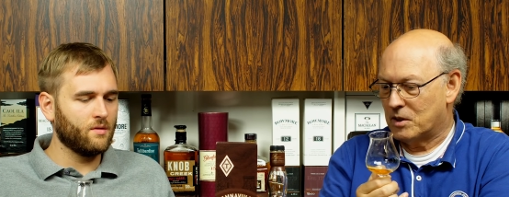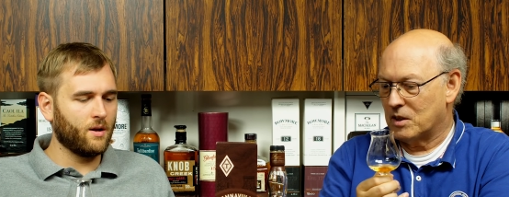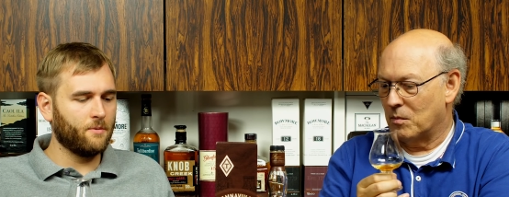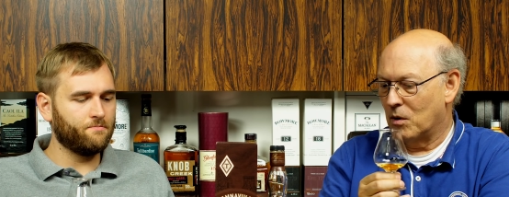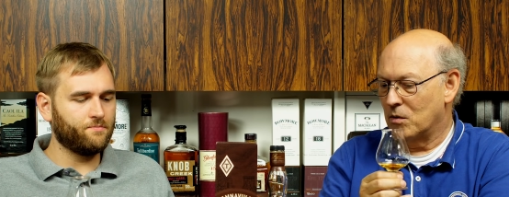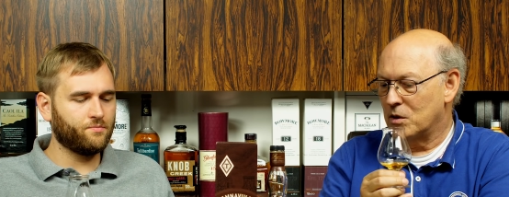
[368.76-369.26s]

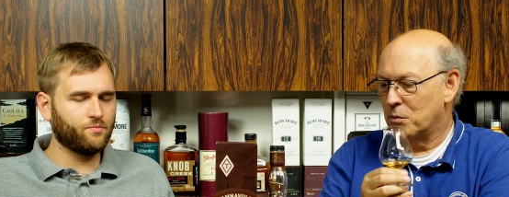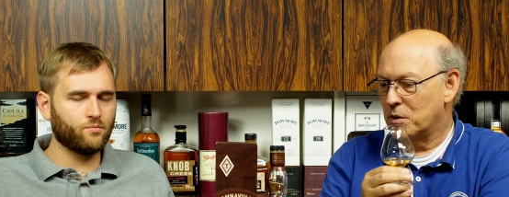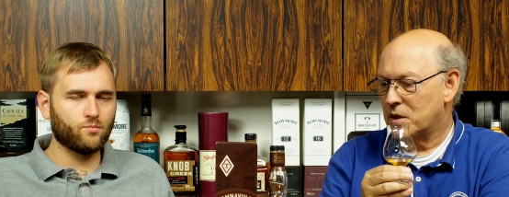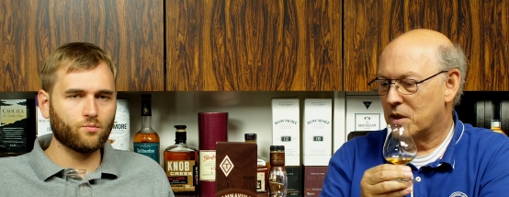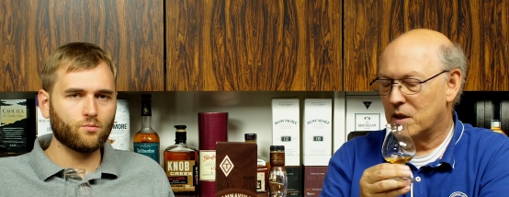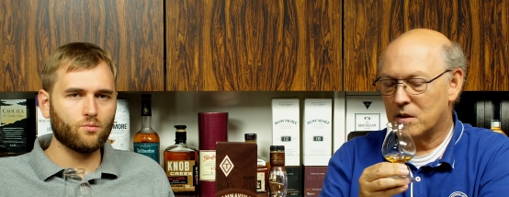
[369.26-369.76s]
Speaker 1: some older
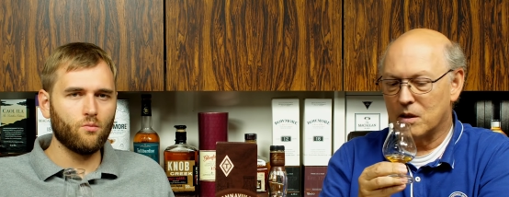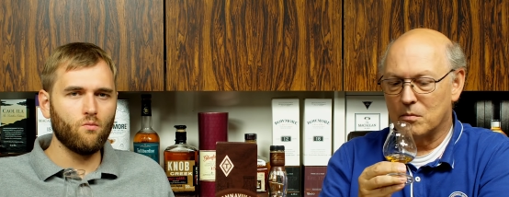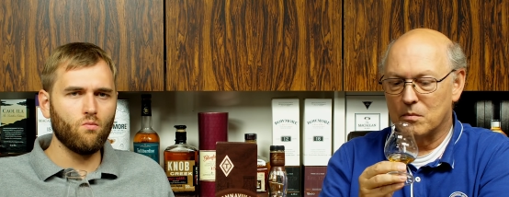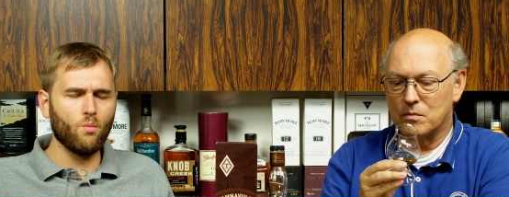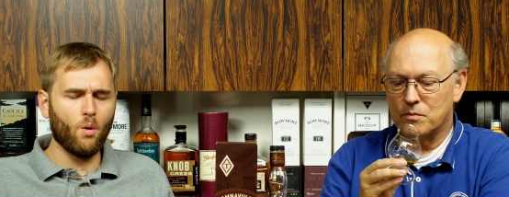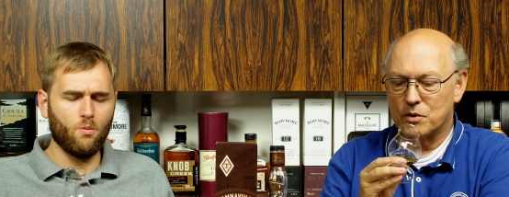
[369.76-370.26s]
whiskey,
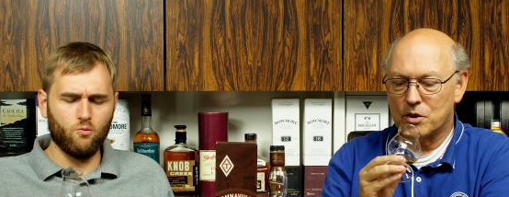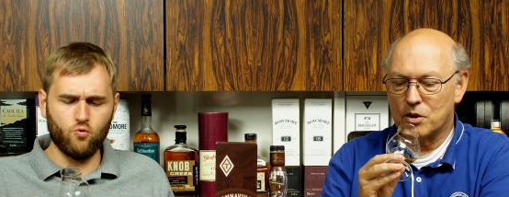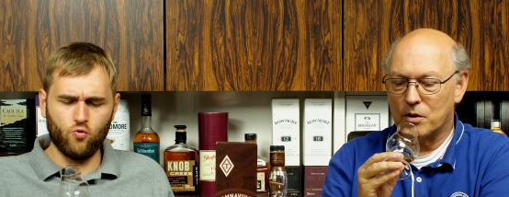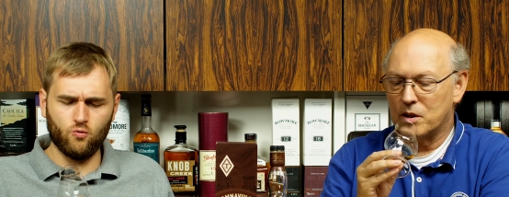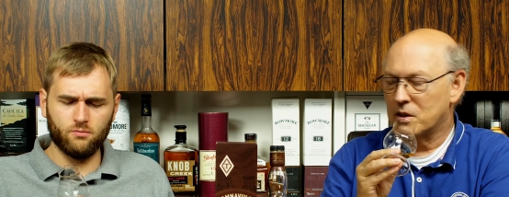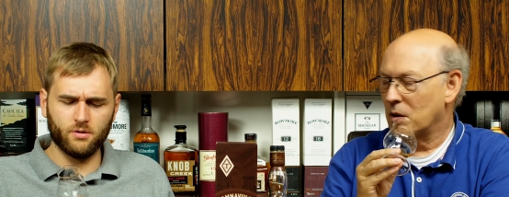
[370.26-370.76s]
some
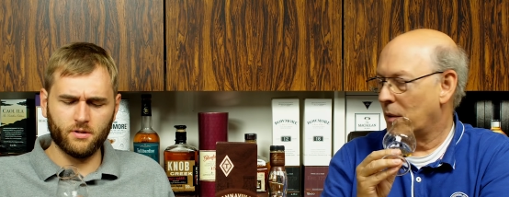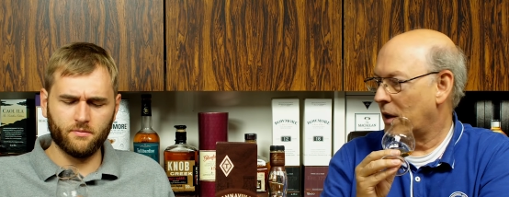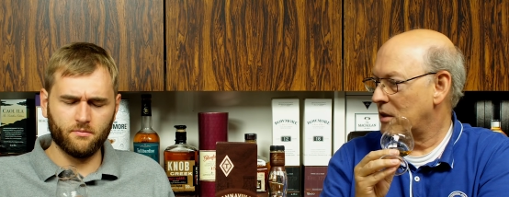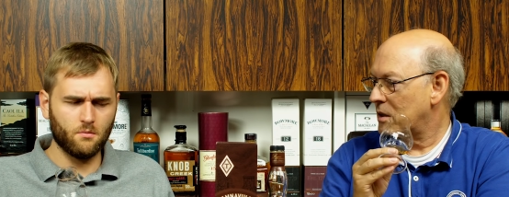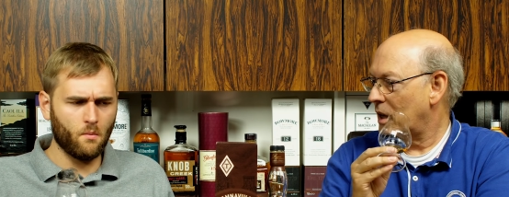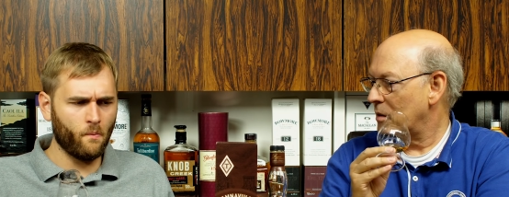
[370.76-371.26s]
showing some
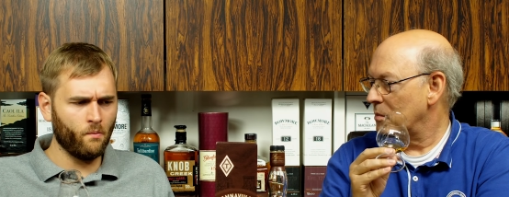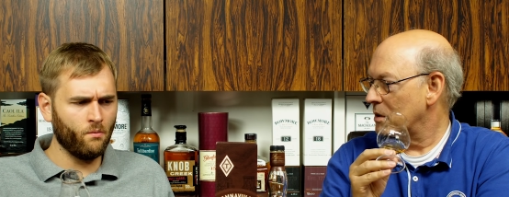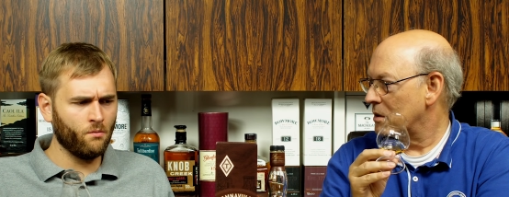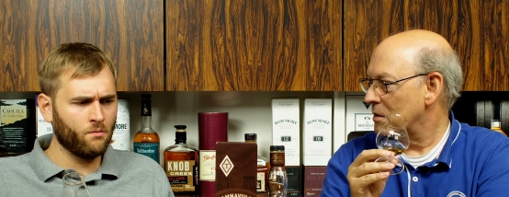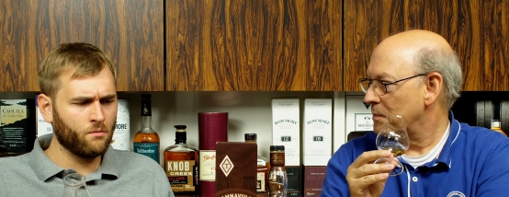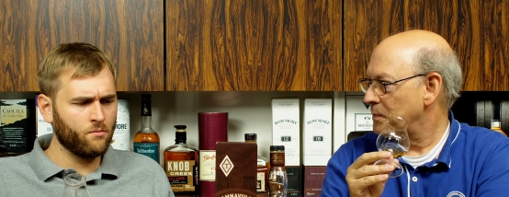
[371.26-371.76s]
age
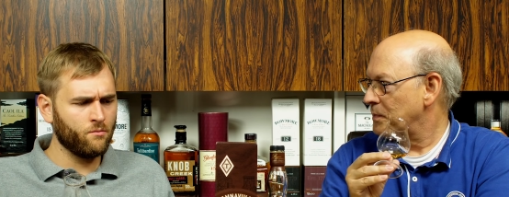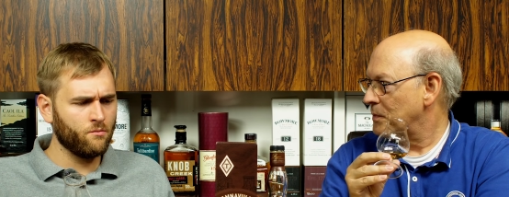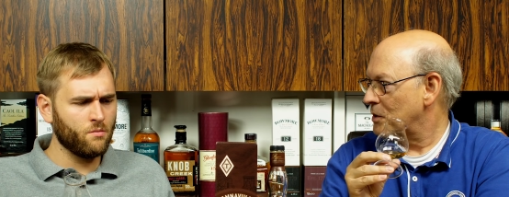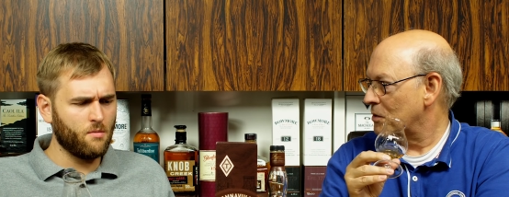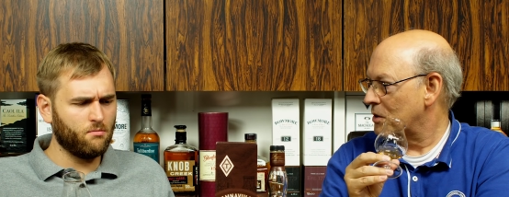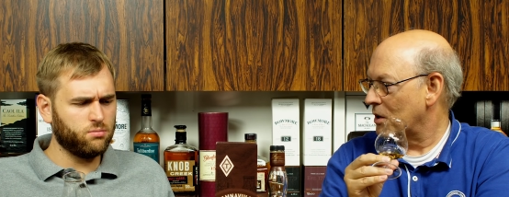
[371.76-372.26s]
statement.
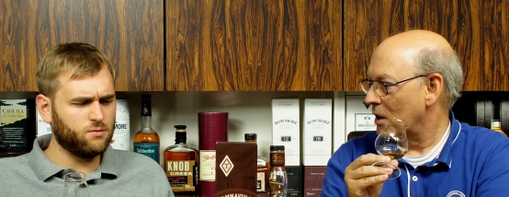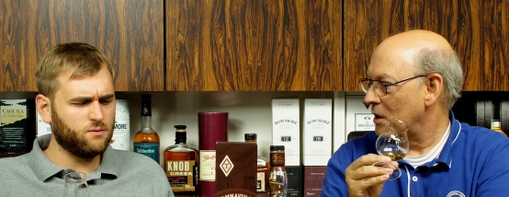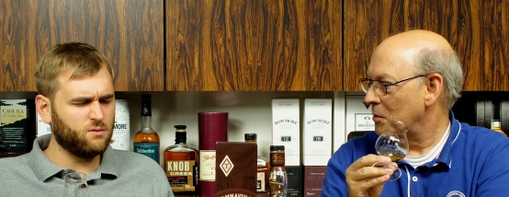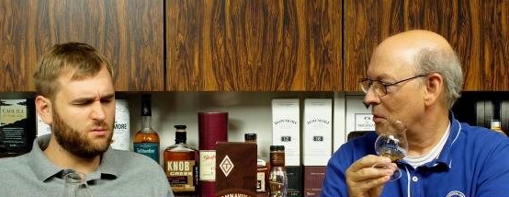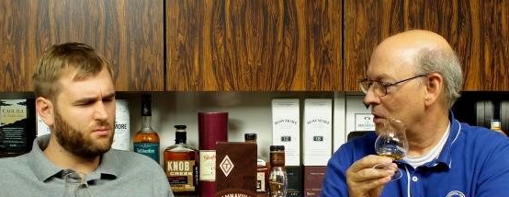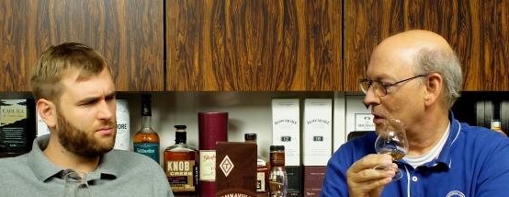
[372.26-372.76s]
So
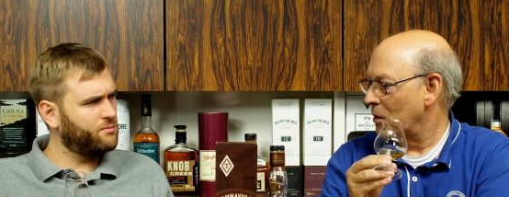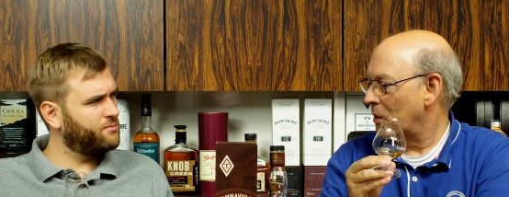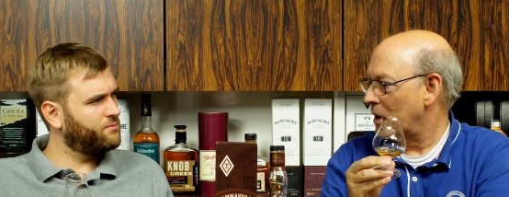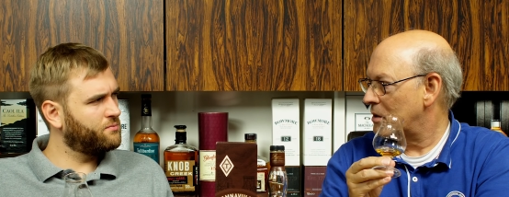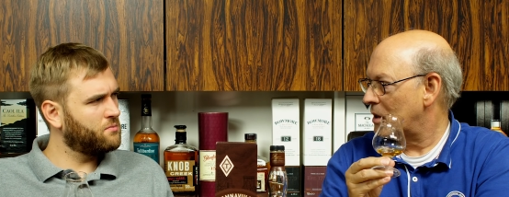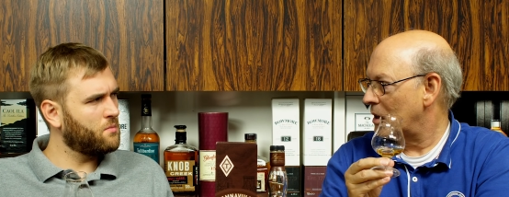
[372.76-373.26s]
starting with a no
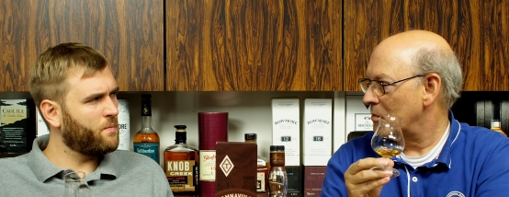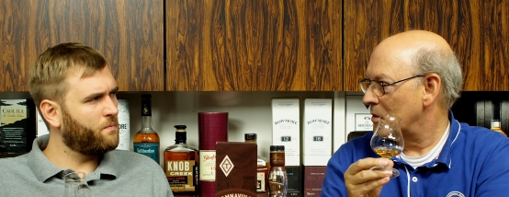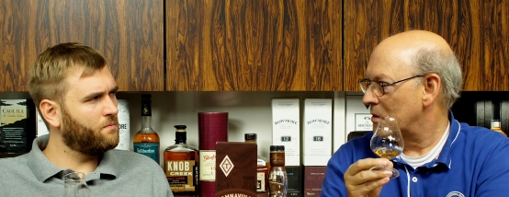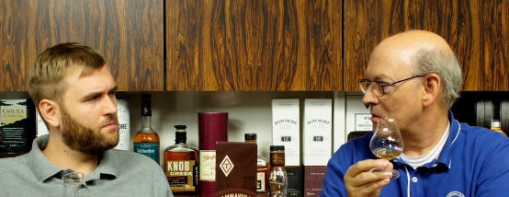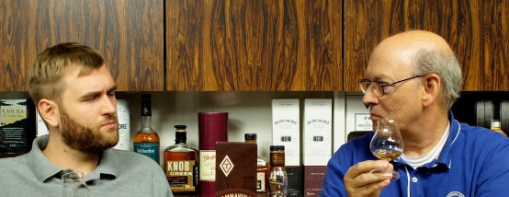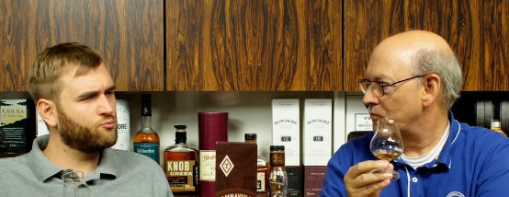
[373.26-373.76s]
age
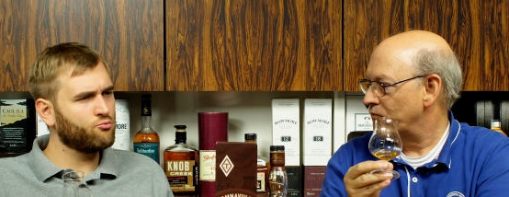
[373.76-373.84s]
statement.